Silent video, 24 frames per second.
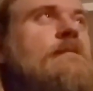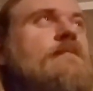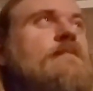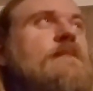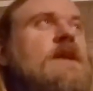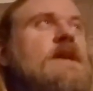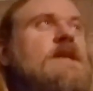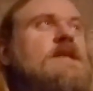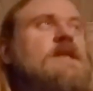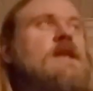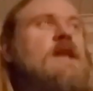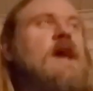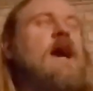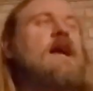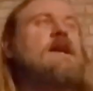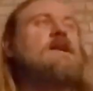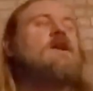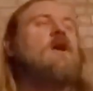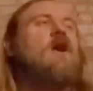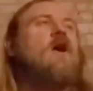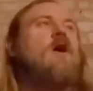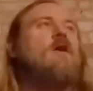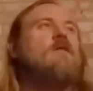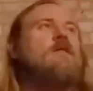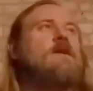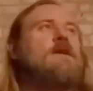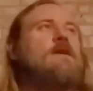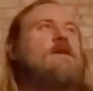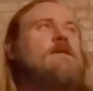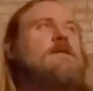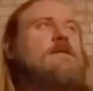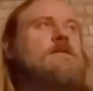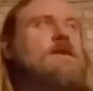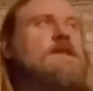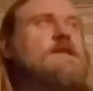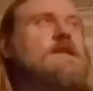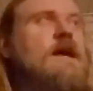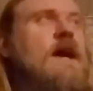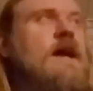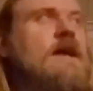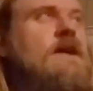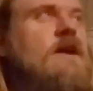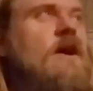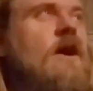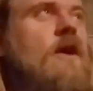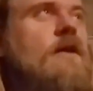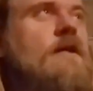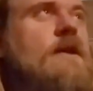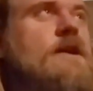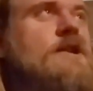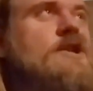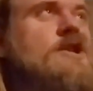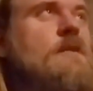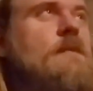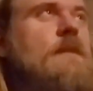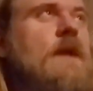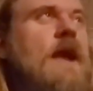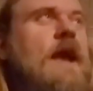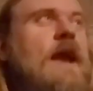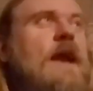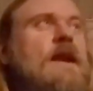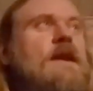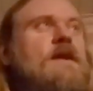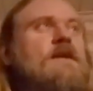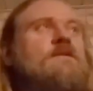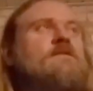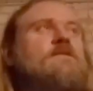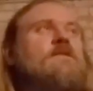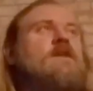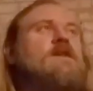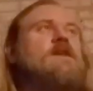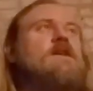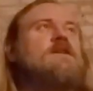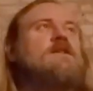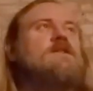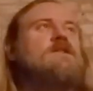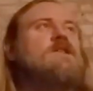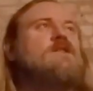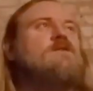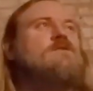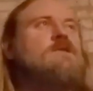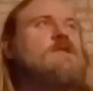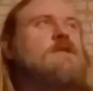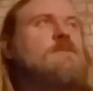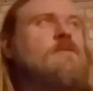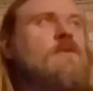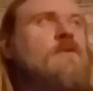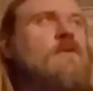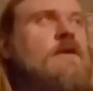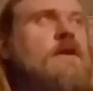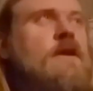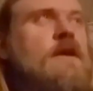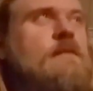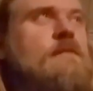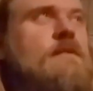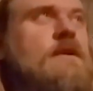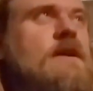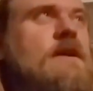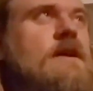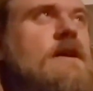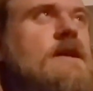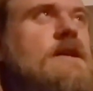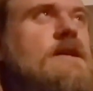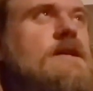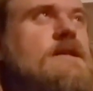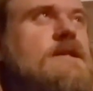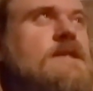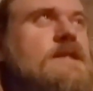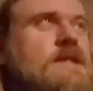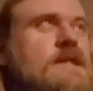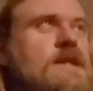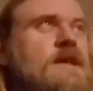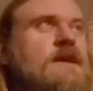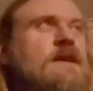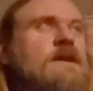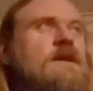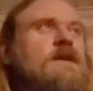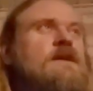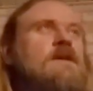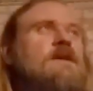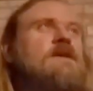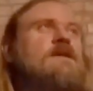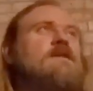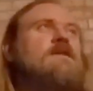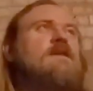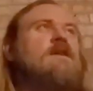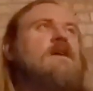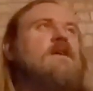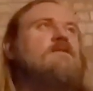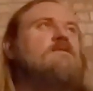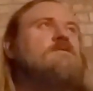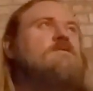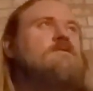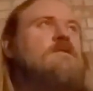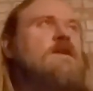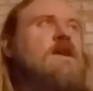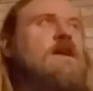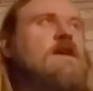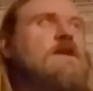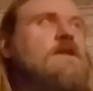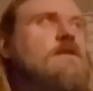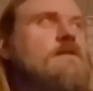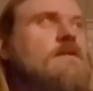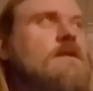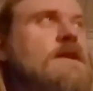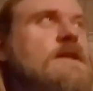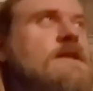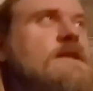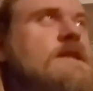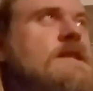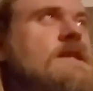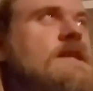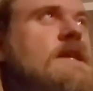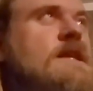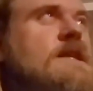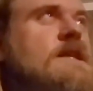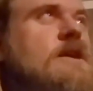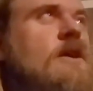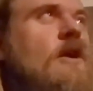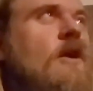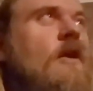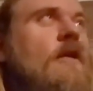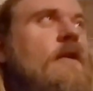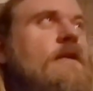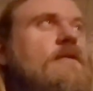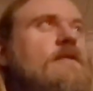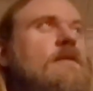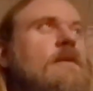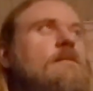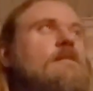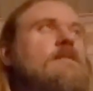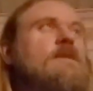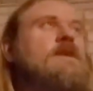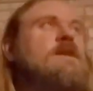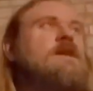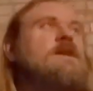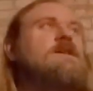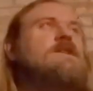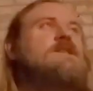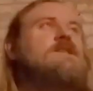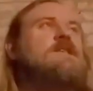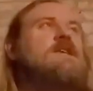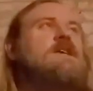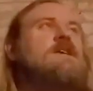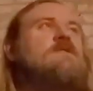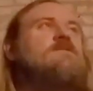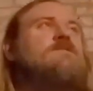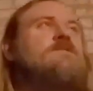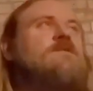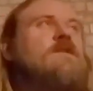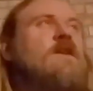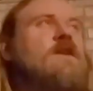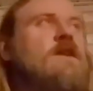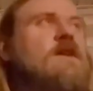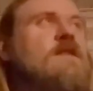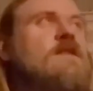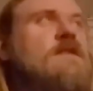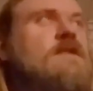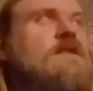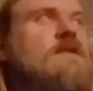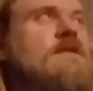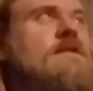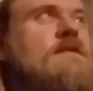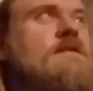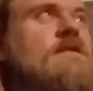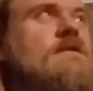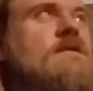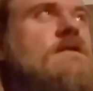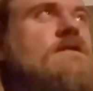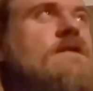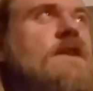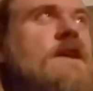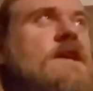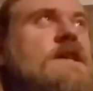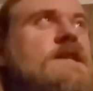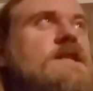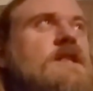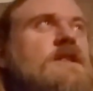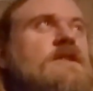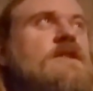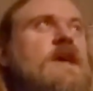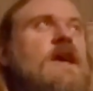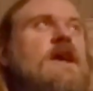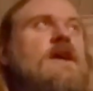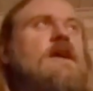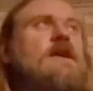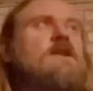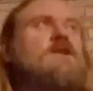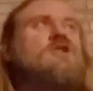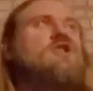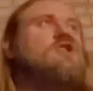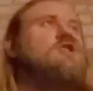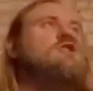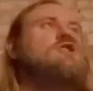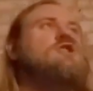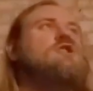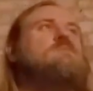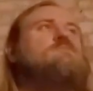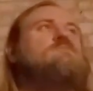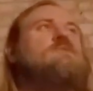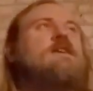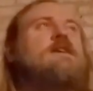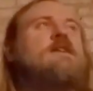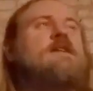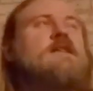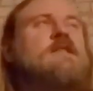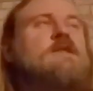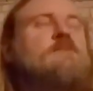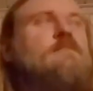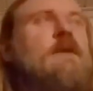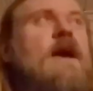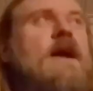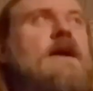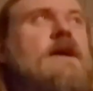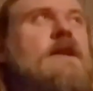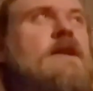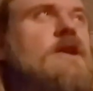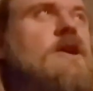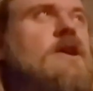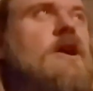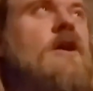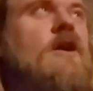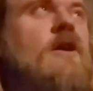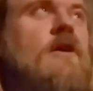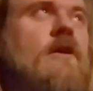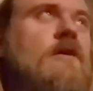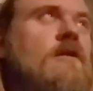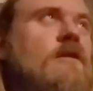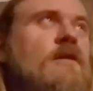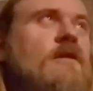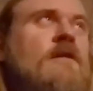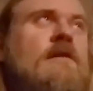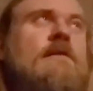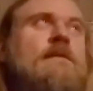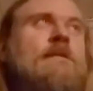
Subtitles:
He's not calling Japan at fucking 2 in the morning because of ignorance. He's calling them because he fucking thinks that they should just be at his beck and call.